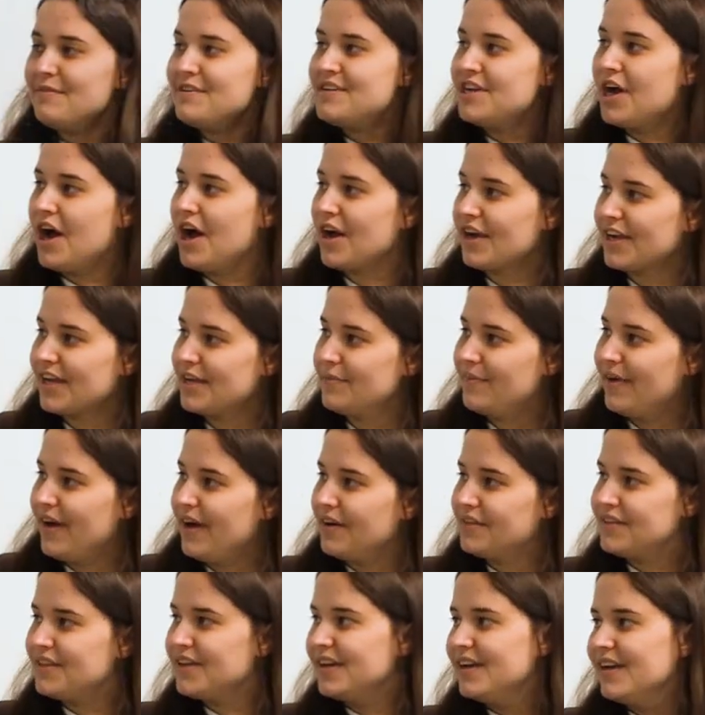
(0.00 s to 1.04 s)
to be talking
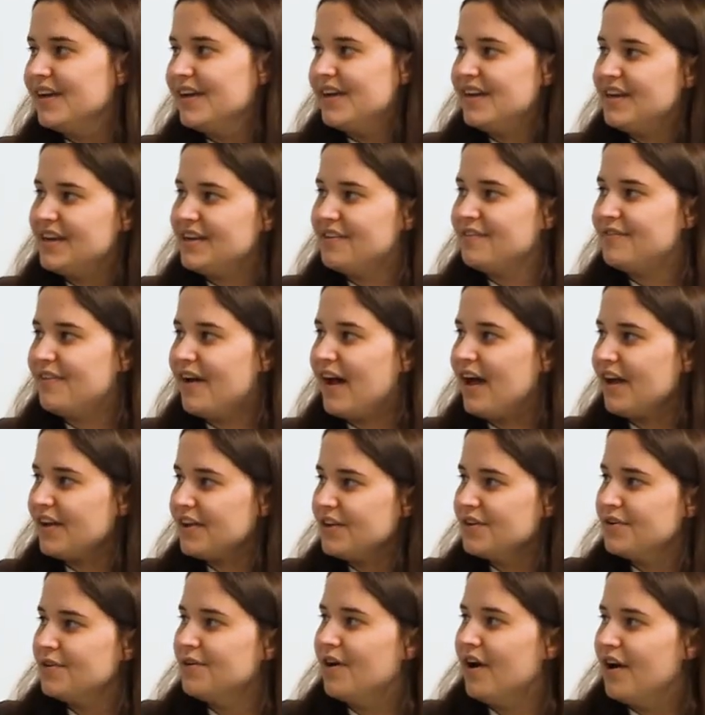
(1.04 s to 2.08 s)
about the hidden
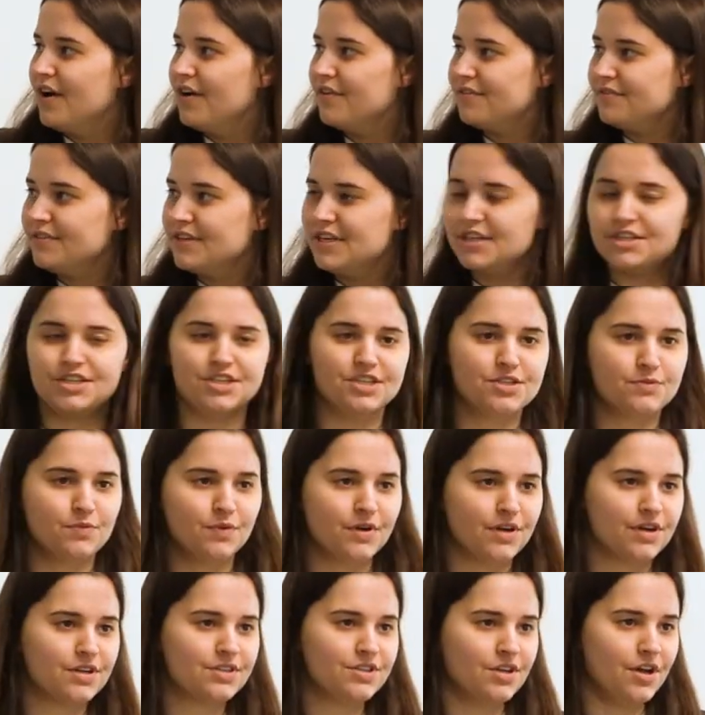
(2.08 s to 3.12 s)
value of Nietzsche's
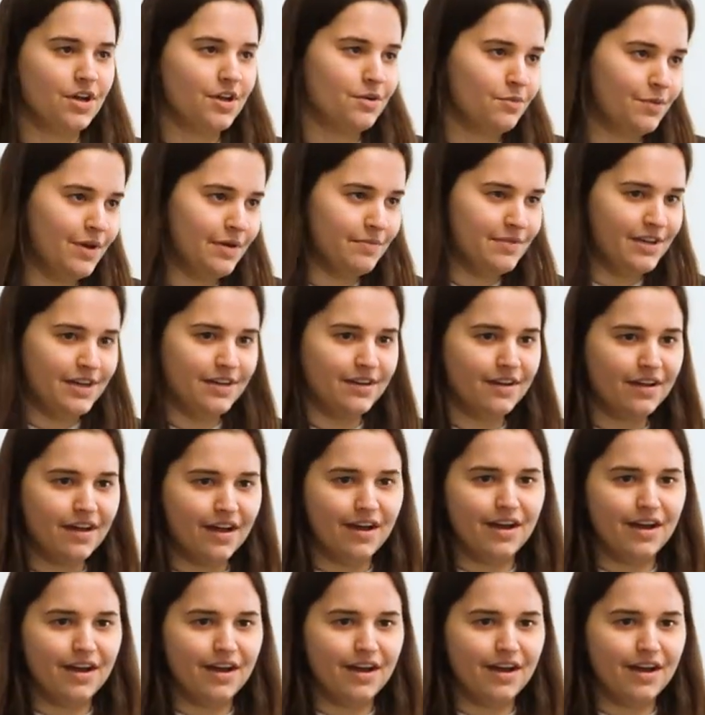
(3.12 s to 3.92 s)
works on women.